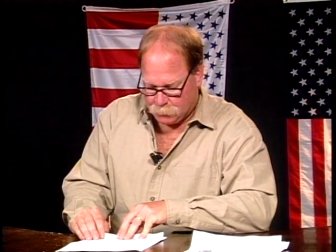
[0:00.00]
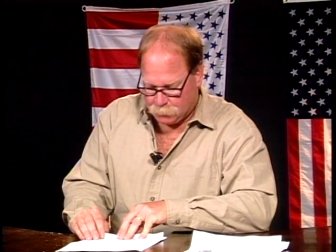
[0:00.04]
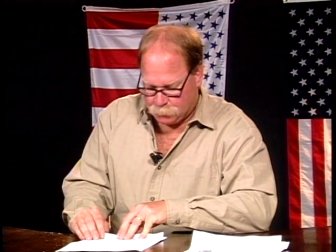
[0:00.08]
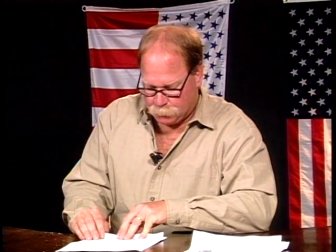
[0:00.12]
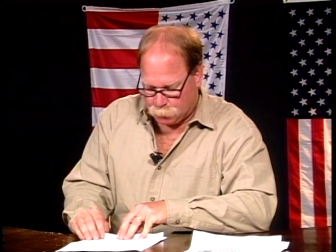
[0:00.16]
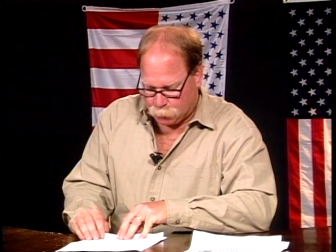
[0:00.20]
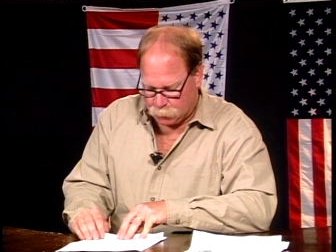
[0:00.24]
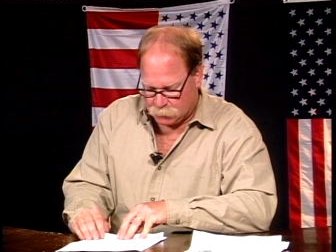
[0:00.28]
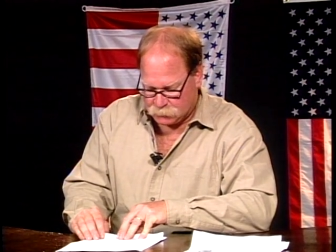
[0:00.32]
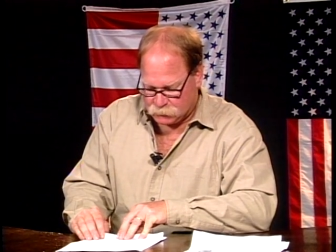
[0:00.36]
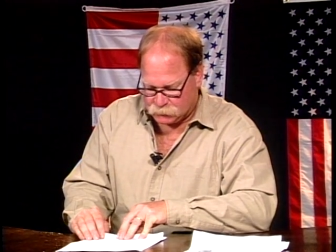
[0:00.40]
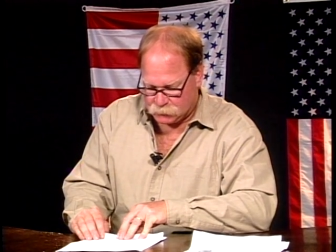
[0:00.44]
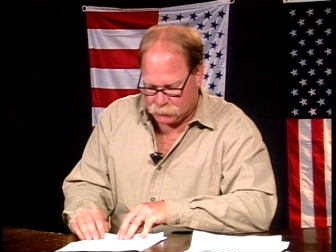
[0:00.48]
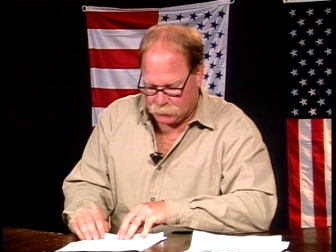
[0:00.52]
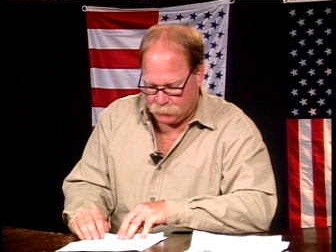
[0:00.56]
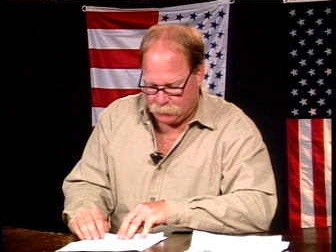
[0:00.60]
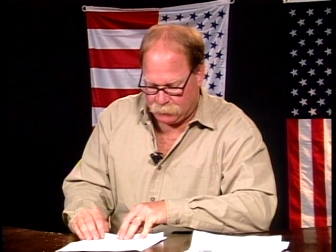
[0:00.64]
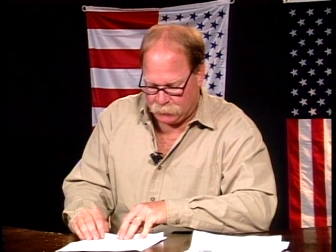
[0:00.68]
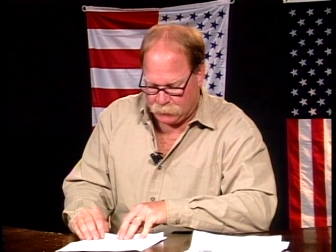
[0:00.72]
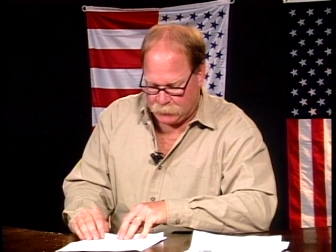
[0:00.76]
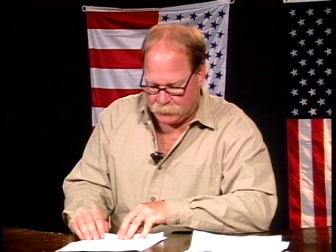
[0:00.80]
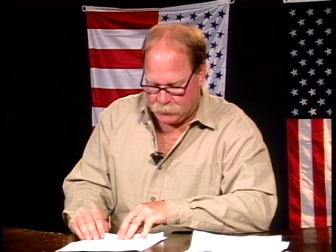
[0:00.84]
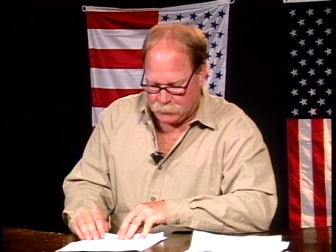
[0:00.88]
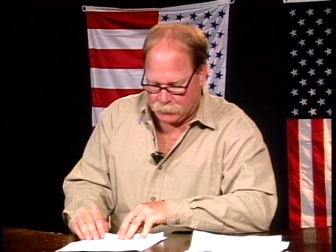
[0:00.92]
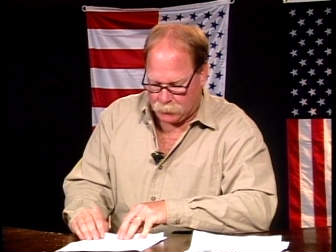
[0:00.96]
puts
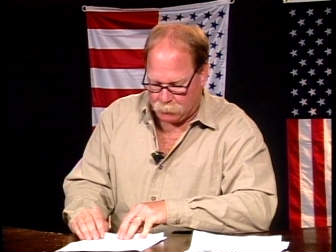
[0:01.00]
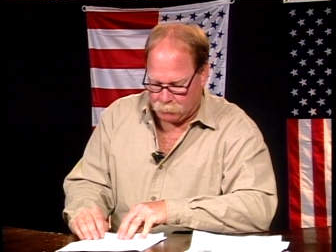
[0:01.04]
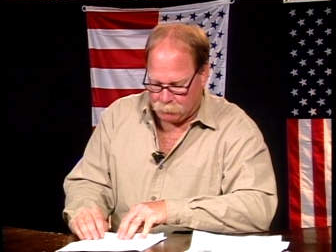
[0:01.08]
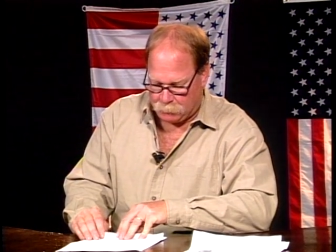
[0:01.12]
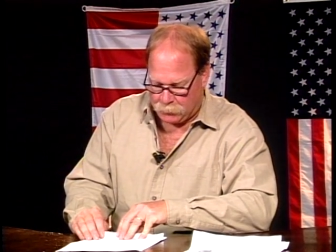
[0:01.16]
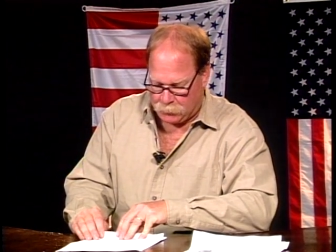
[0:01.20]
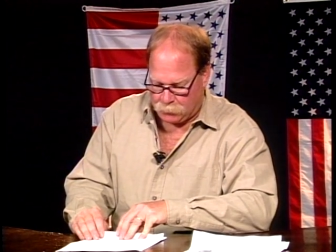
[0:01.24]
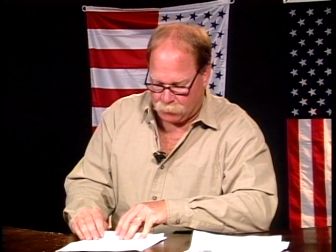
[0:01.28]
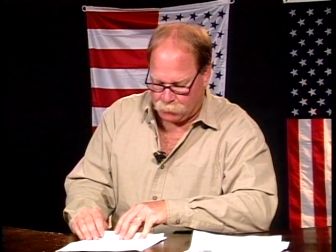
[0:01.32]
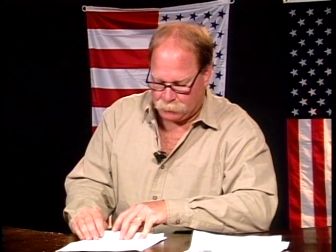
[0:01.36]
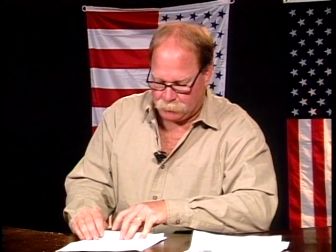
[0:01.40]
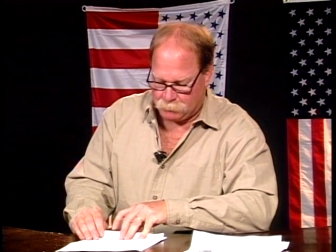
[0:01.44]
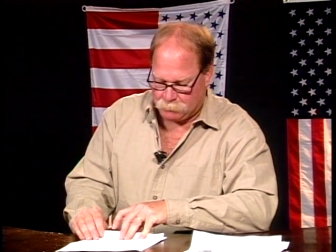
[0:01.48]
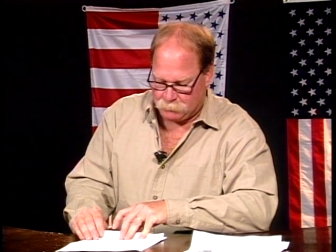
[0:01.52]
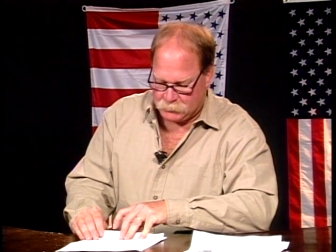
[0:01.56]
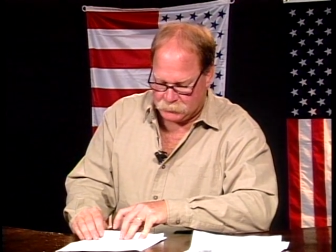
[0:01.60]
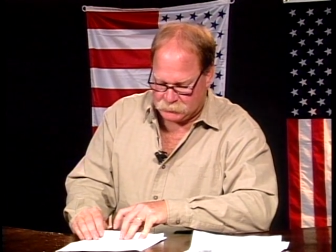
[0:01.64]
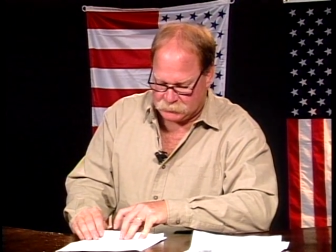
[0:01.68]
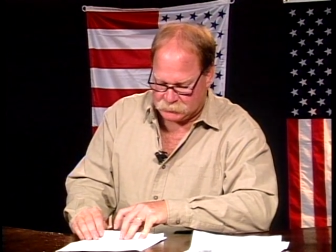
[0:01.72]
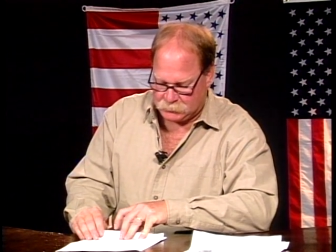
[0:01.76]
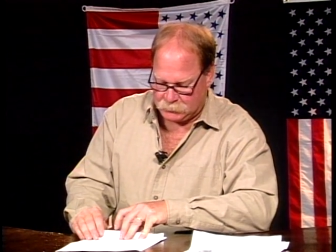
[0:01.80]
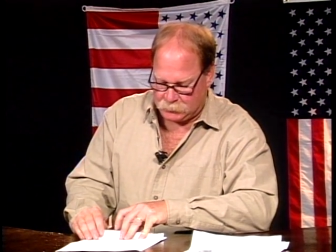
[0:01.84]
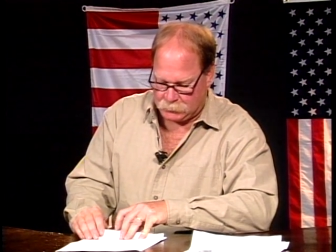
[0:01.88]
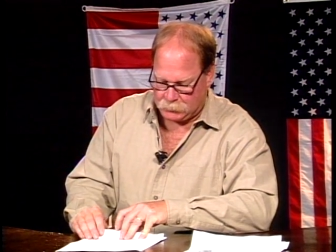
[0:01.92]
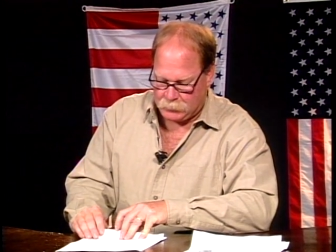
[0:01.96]
the amount
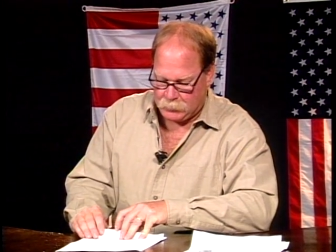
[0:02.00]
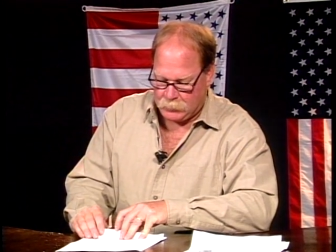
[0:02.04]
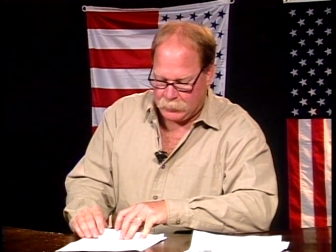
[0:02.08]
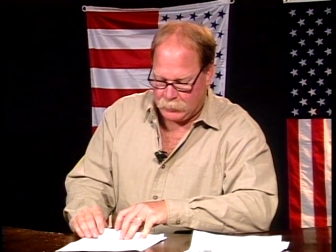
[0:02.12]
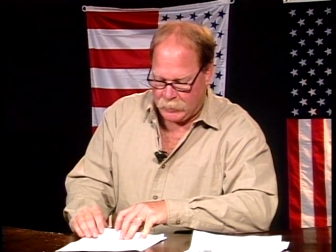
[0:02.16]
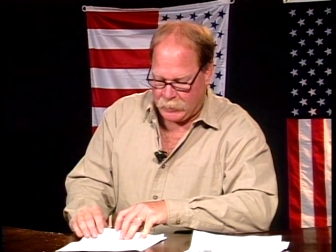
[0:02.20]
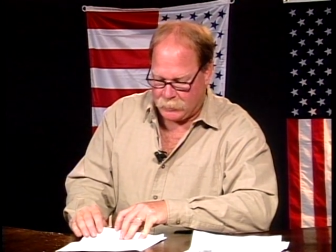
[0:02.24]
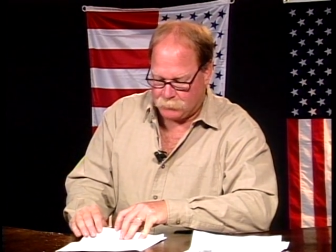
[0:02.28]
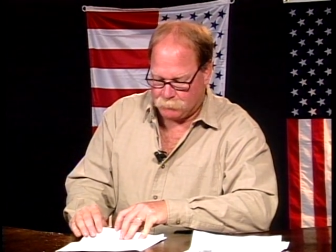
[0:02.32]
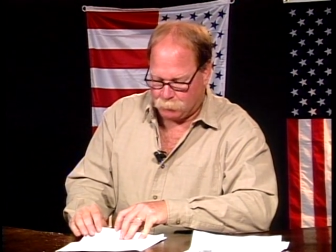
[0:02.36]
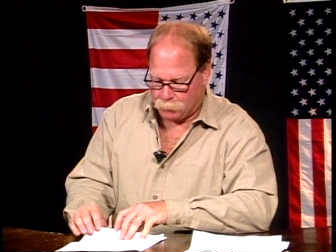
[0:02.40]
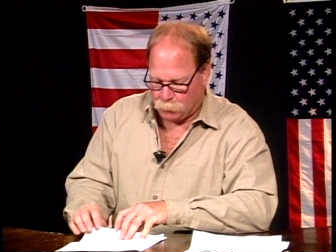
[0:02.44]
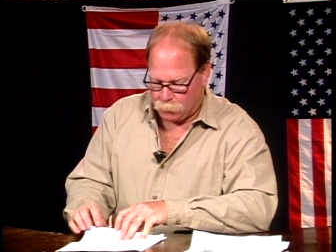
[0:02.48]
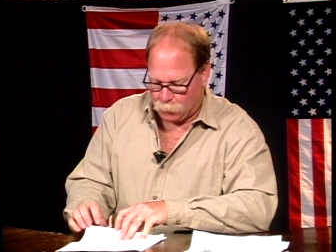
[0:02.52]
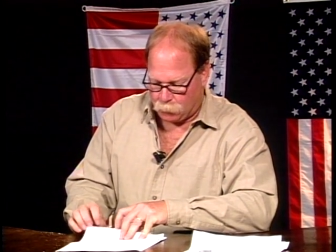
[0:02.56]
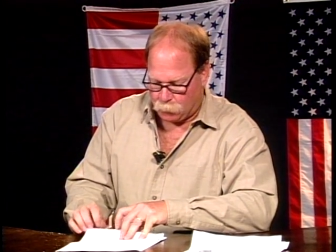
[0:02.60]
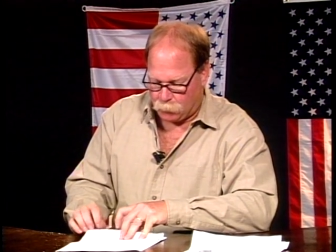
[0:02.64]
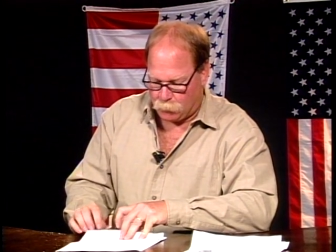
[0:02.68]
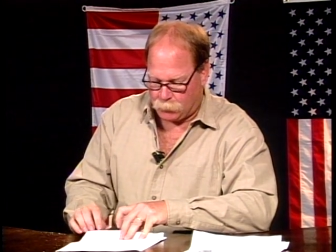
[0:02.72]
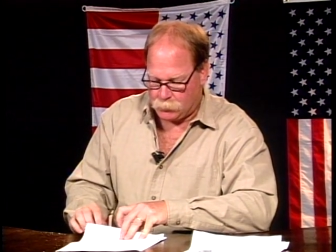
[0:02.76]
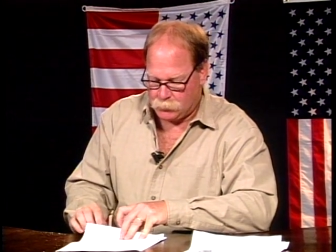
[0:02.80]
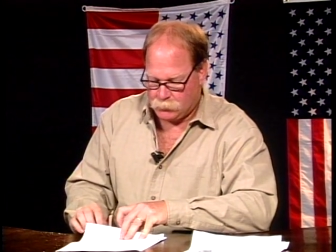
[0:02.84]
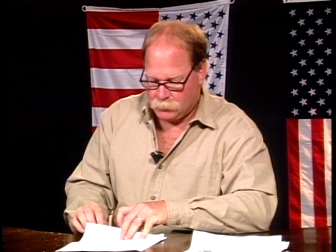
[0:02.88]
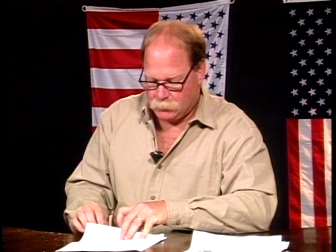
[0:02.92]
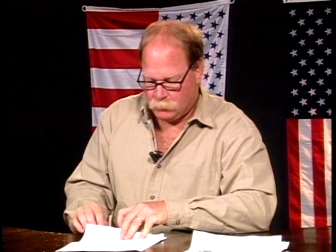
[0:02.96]
missing at
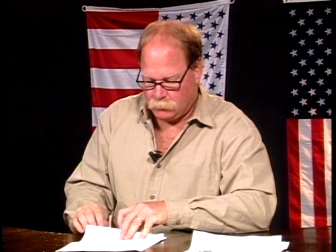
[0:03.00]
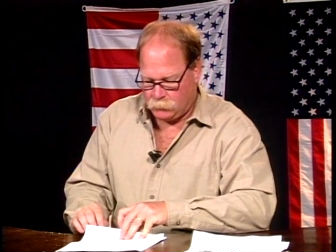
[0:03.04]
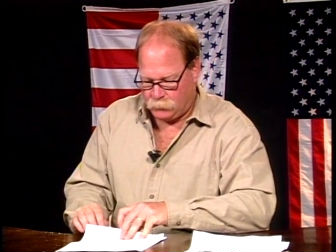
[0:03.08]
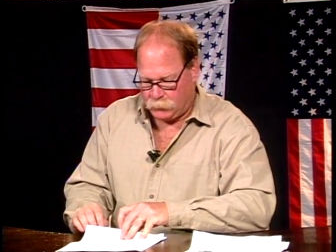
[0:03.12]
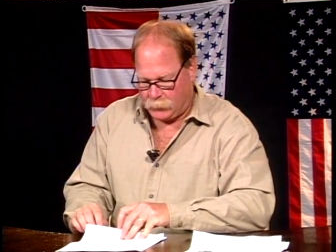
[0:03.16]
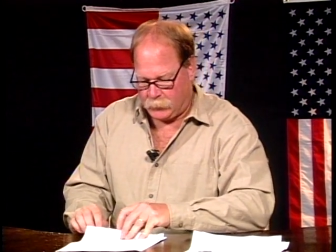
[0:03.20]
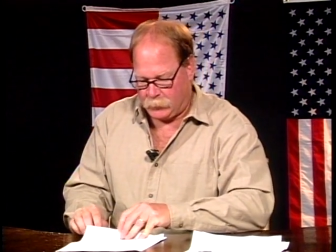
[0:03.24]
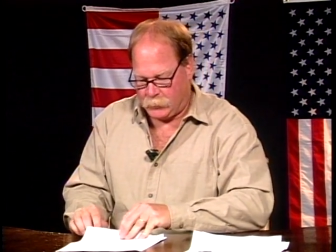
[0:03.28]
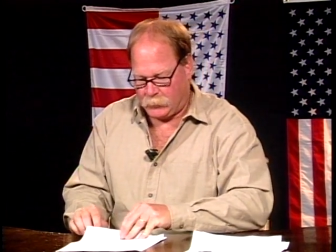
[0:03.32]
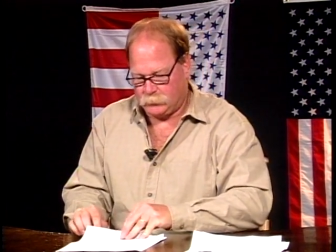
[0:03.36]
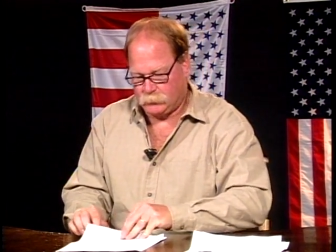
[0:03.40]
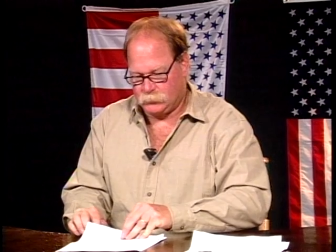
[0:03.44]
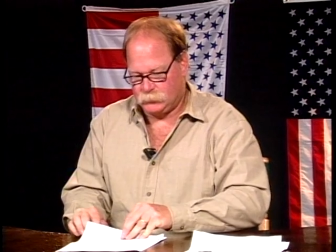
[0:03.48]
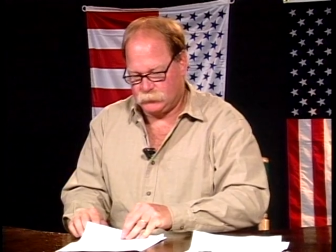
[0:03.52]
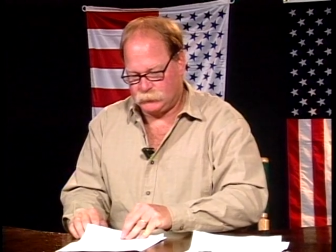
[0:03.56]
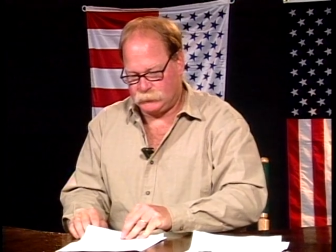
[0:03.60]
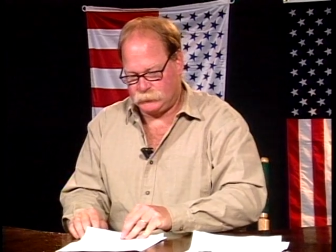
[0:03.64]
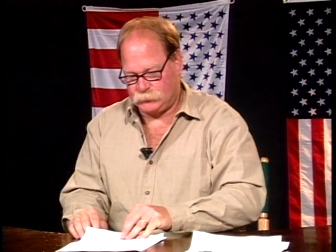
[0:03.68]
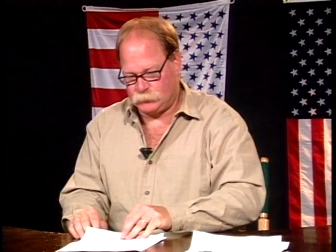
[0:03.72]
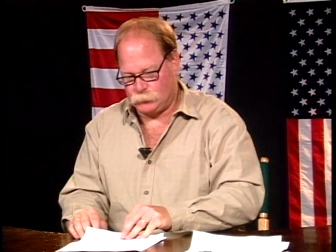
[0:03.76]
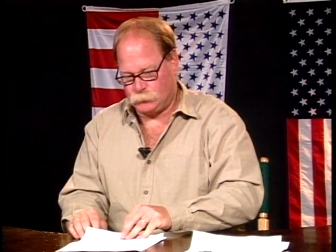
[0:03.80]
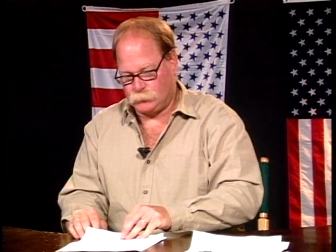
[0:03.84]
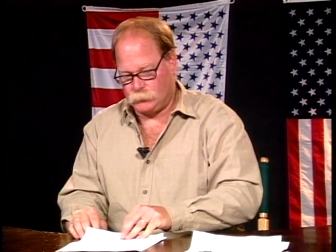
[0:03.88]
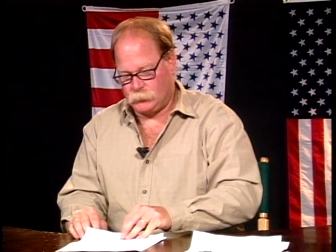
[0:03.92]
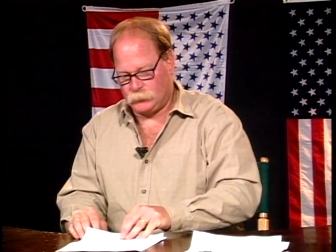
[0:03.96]
more than
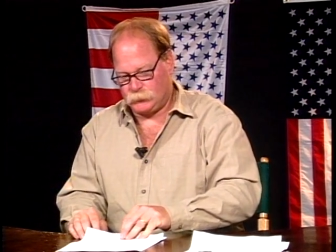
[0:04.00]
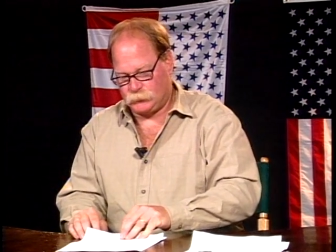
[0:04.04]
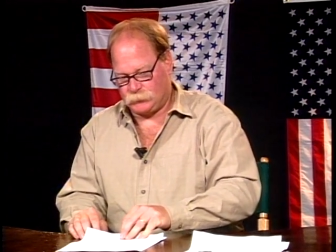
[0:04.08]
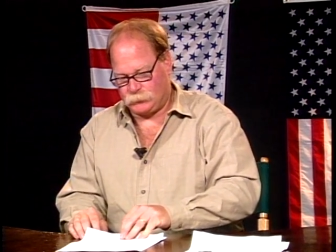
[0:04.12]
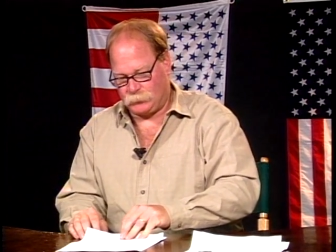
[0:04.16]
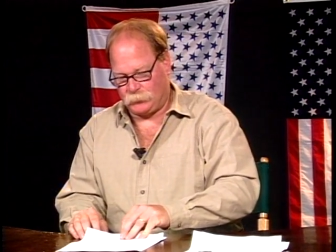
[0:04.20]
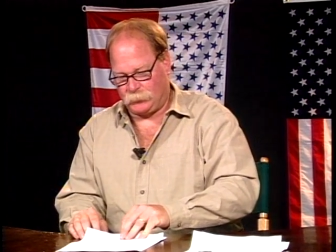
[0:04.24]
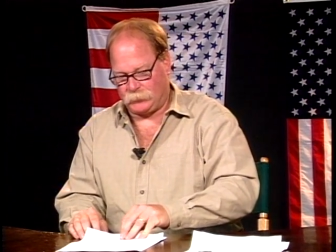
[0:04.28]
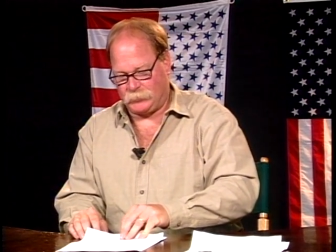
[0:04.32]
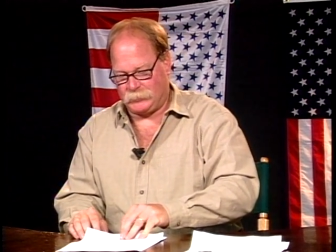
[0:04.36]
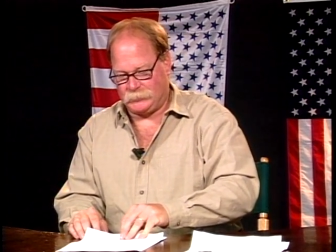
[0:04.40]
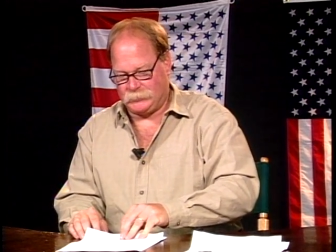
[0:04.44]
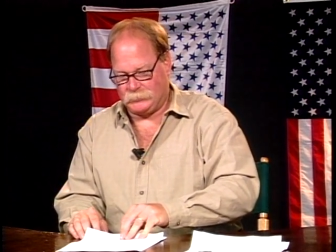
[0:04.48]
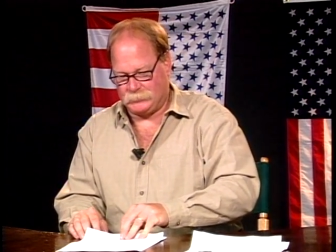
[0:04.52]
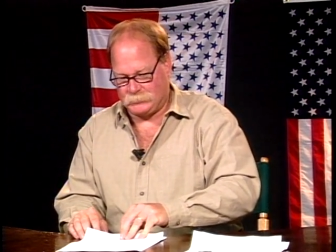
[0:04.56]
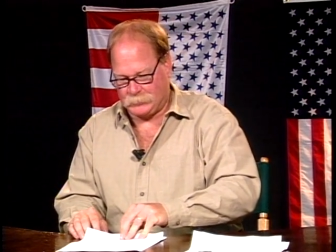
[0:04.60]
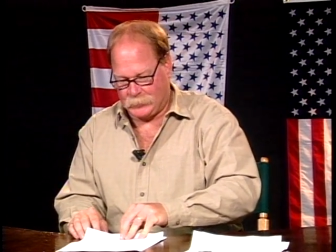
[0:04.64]
$2 trillion.